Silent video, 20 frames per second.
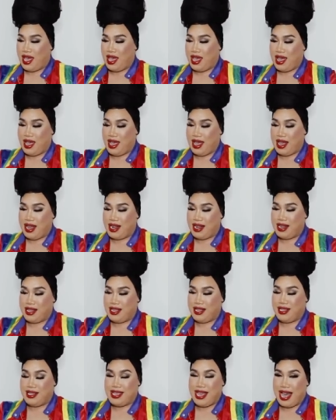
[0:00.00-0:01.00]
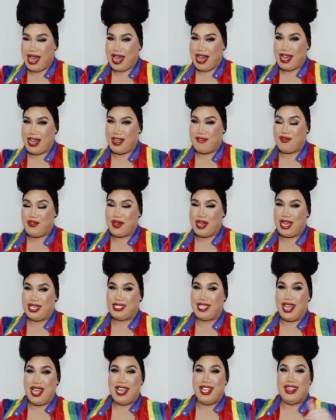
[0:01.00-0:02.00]
And yeah, if you
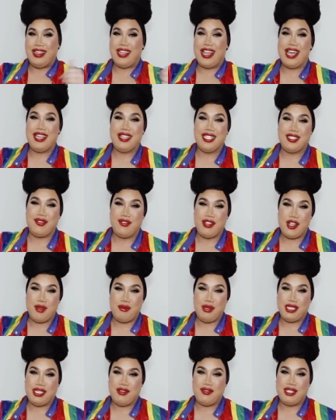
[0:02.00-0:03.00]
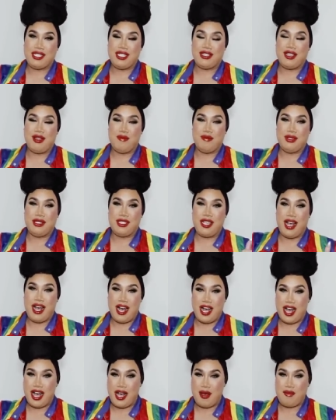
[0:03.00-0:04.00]
guys like this video, please give this a thumbs
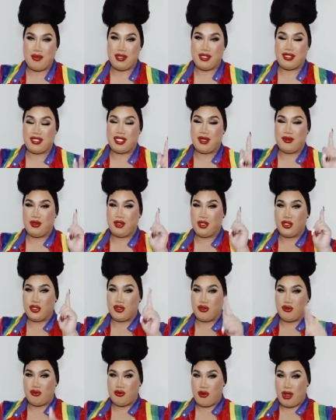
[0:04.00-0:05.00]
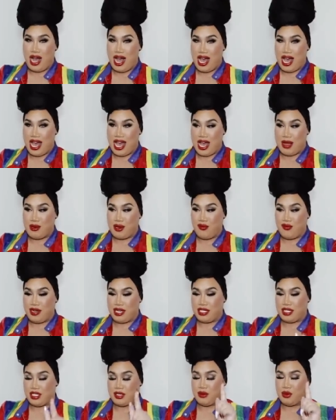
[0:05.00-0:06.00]
up, subscribe, don't
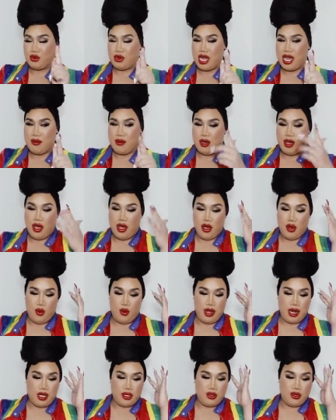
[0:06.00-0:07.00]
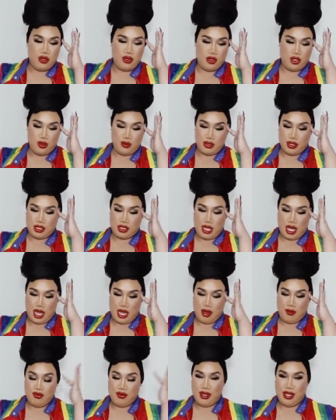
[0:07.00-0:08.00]
forget to subscribe. What else do YouTubers
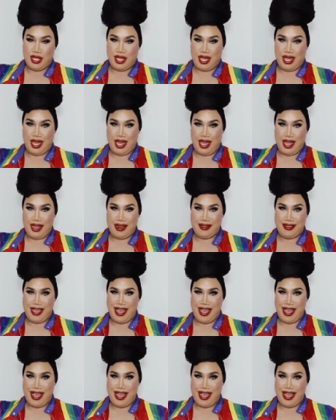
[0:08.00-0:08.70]
say? And